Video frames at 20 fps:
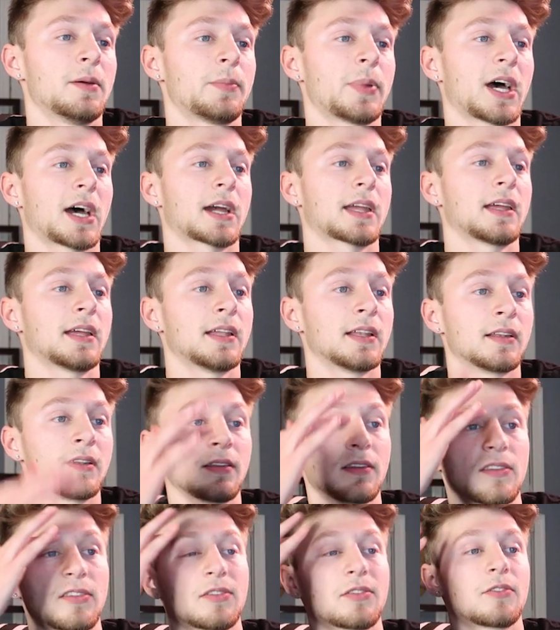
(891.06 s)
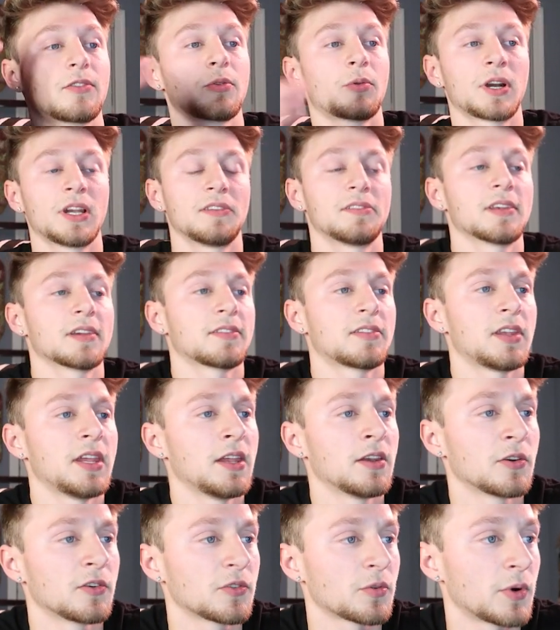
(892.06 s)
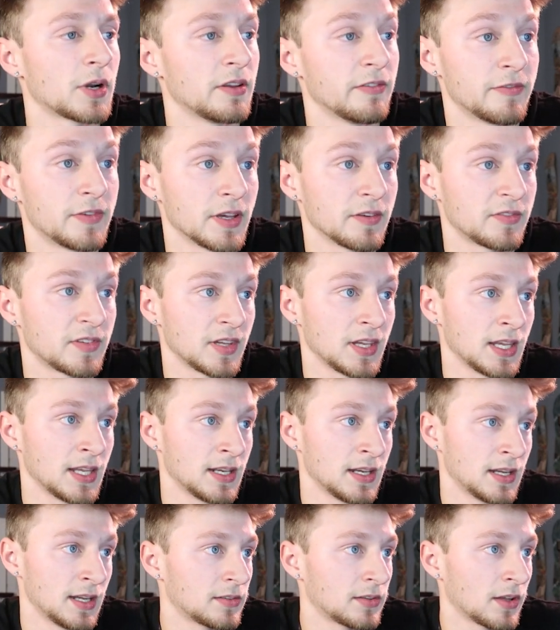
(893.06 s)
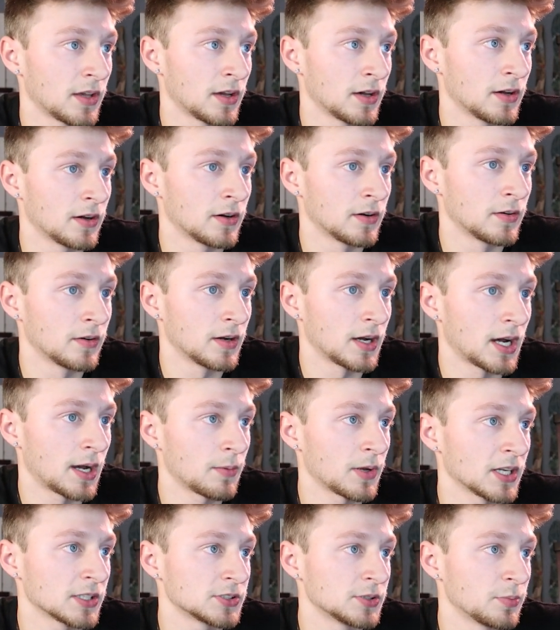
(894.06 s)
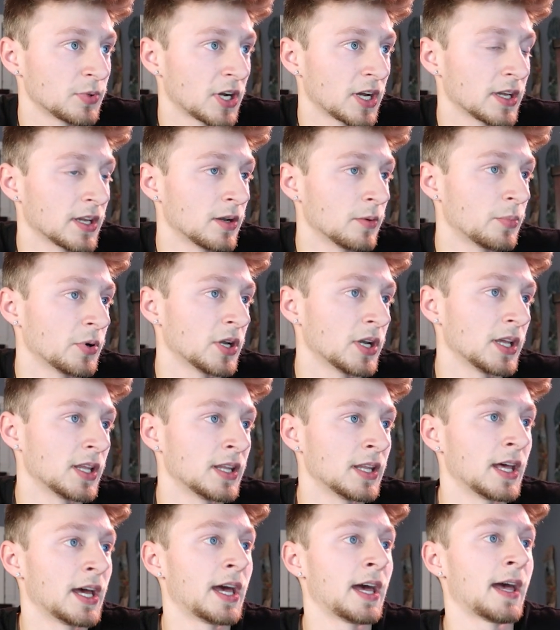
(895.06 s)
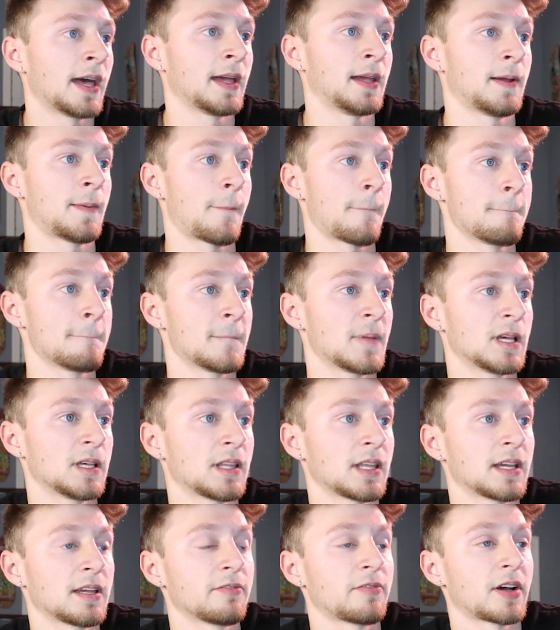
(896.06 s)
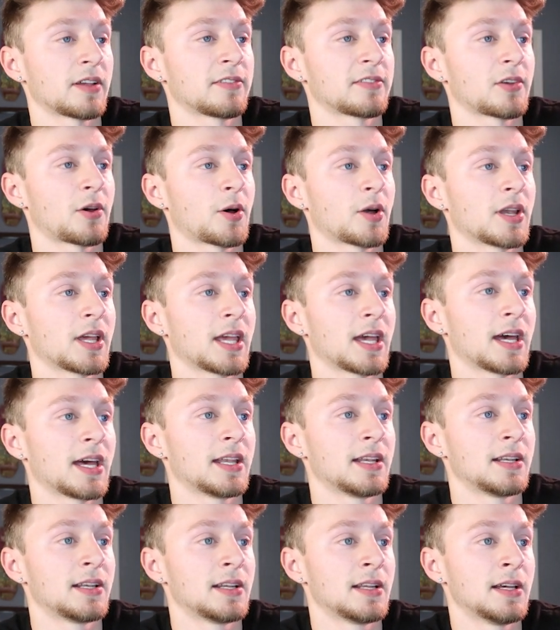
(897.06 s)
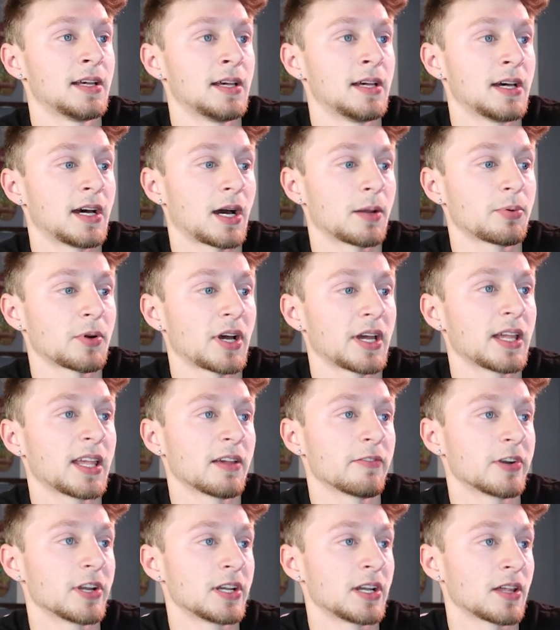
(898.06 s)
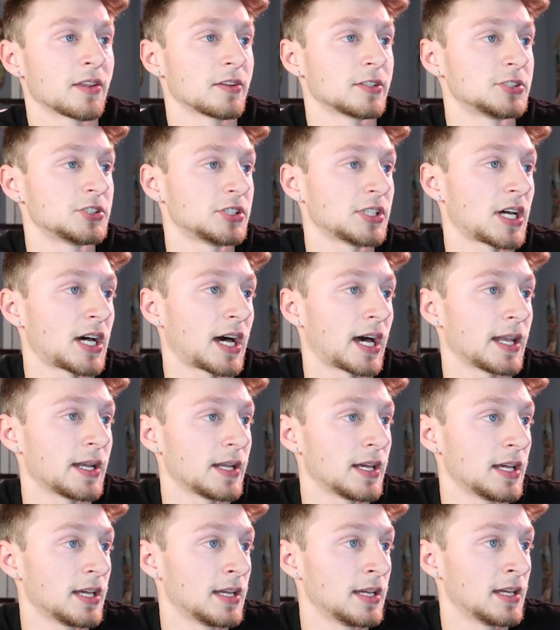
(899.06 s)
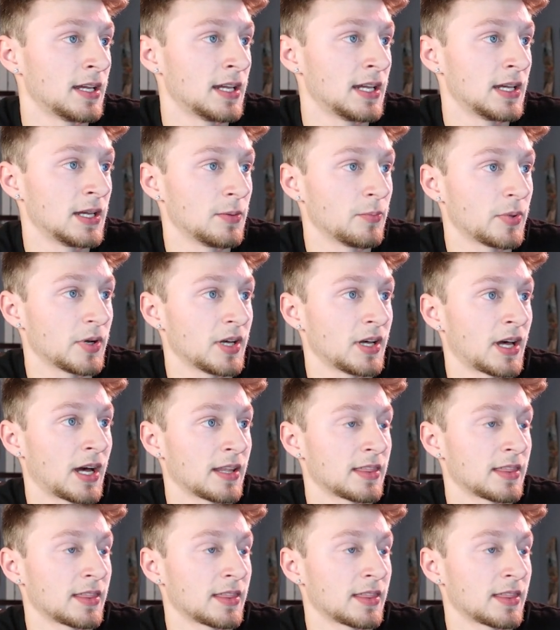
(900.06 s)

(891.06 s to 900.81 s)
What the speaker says: back in 2016 or 2015, so I'm actually probably gonna put it in the A. Like if I saw it again, I'd probably give it another shot, but